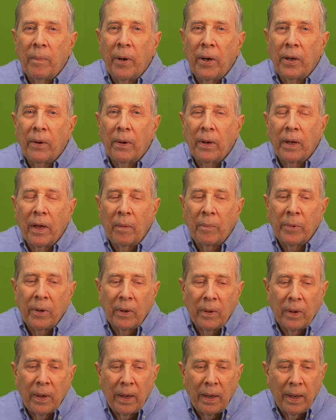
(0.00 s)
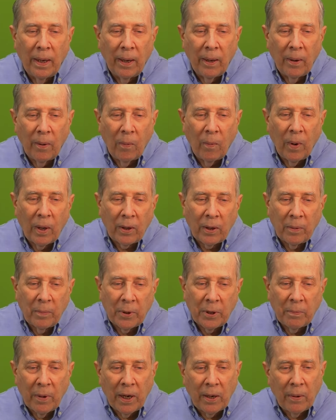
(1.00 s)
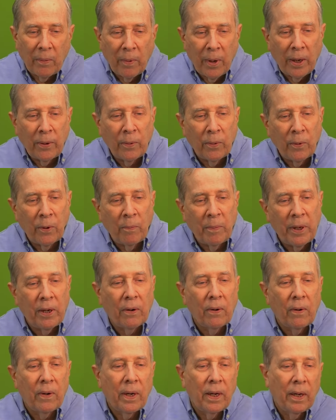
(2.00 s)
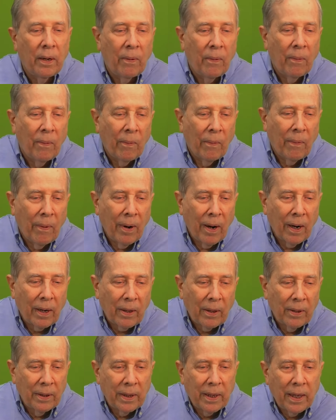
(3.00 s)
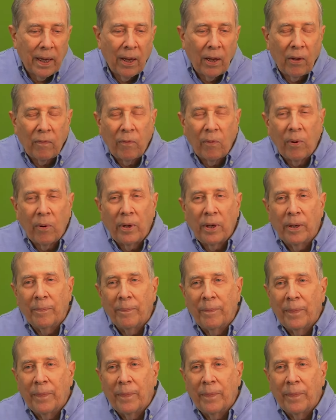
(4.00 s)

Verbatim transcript: radio Elmer. Welcome to my radio room here in Rocklin, California.